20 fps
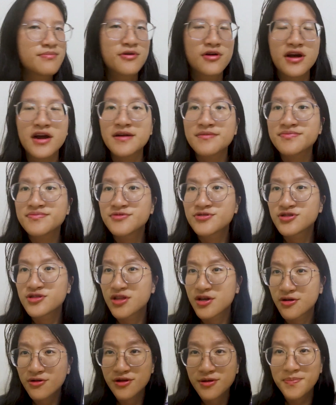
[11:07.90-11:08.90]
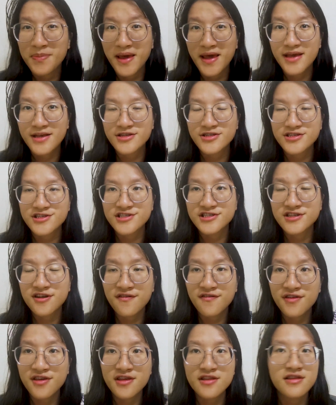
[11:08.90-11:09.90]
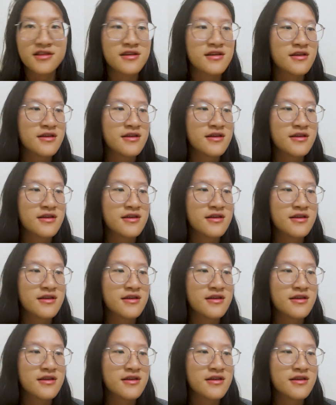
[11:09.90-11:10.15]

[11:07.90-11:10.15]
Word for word: perhaps thirty pages of it,